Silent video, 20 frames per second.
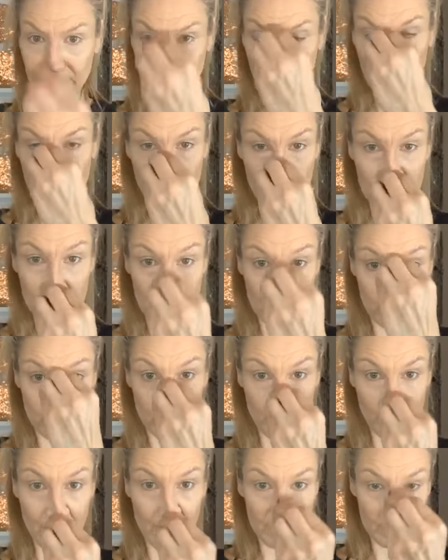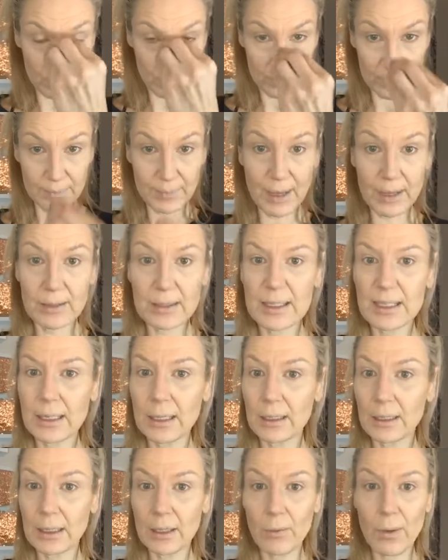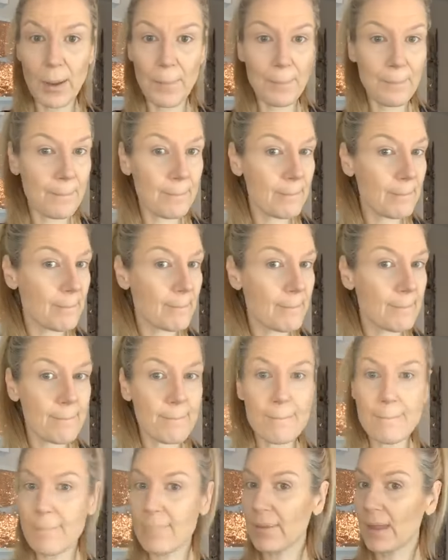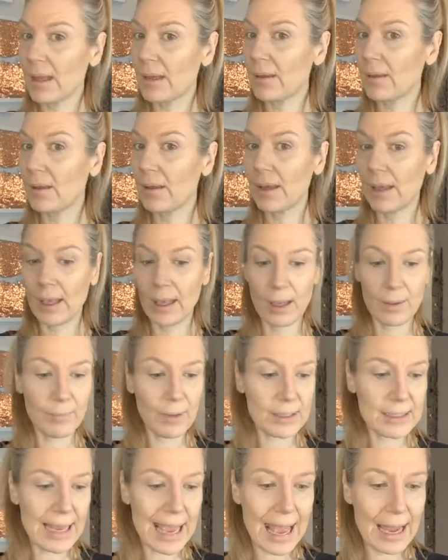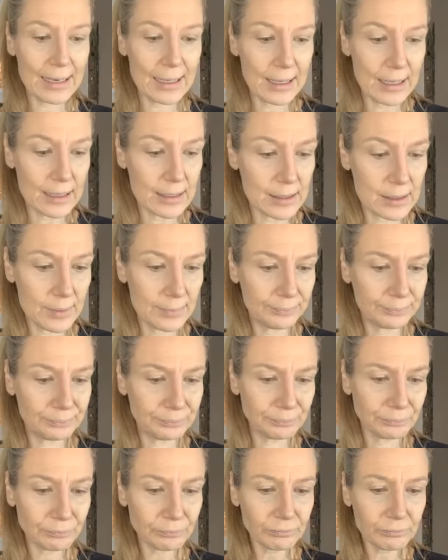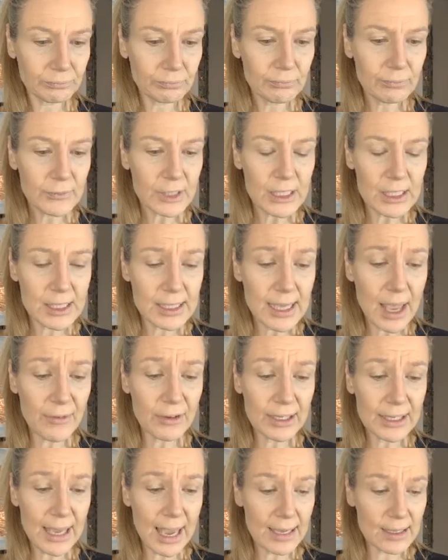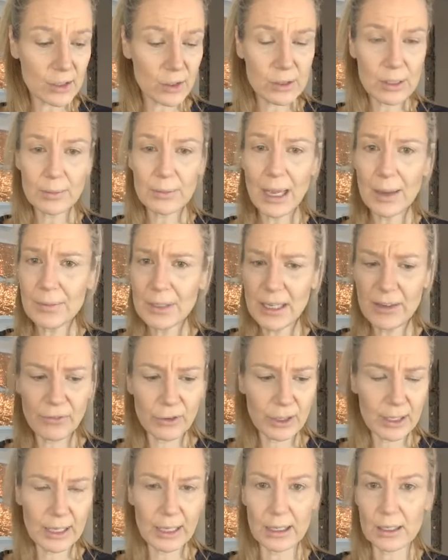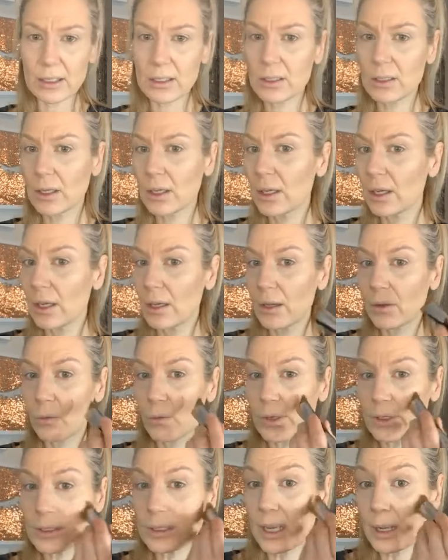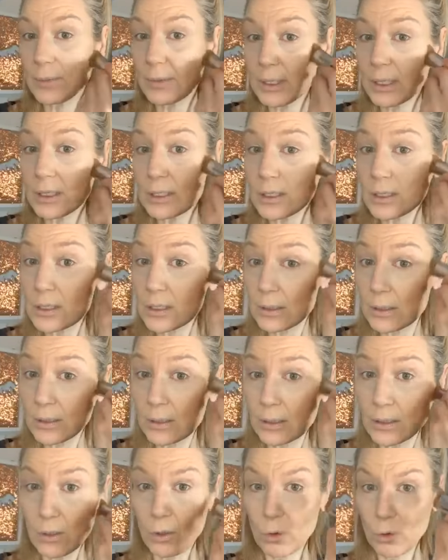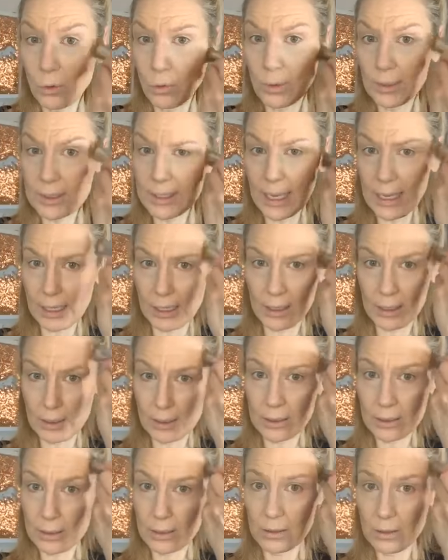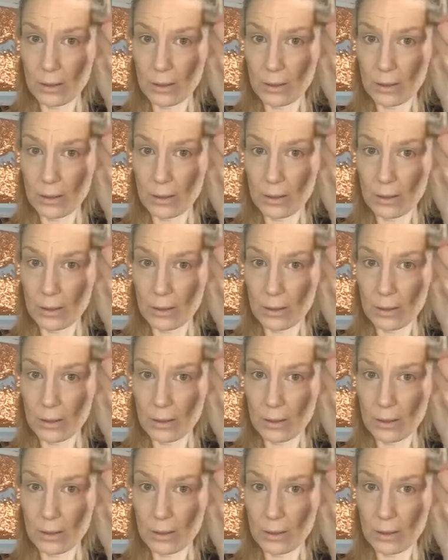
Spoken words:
Of course, I don't go to bed till about 10 anyway. And my dad, he's 78, so sometimes he forgets what time it is or what day it is.